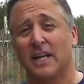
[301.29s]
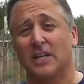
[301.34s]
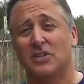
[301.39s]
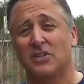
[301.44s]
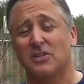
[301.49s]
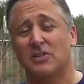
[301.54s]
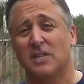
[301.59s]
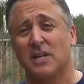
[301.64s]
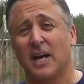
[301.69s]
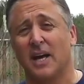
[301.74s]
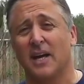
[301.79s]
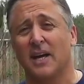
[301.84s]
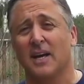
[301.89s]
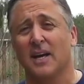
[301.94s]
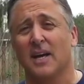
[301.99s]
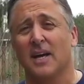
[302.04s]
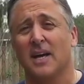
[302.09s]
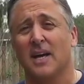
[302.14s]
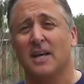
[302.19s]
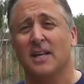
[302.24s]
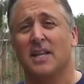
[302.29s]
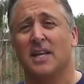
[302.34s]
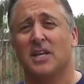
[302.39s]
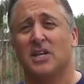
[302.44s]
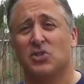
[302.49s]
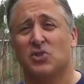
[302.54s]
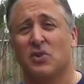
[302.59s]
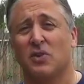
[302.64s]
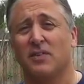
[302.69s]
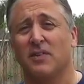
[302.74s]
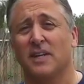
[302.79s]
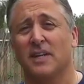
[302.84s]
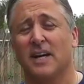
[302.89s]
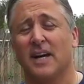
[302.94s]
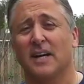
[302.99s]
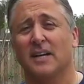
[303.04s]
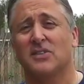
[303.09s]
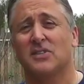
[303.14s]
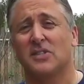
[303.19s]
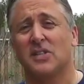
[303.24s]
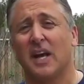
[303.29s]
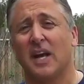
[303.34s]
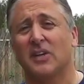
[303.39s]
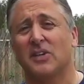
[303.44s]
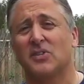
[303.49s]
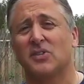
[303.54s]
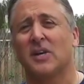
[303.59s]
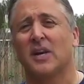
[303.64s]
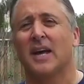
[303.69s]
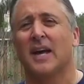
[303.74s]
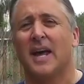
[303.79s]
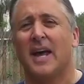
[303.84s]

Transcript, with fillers: I should say, in the history of the United States.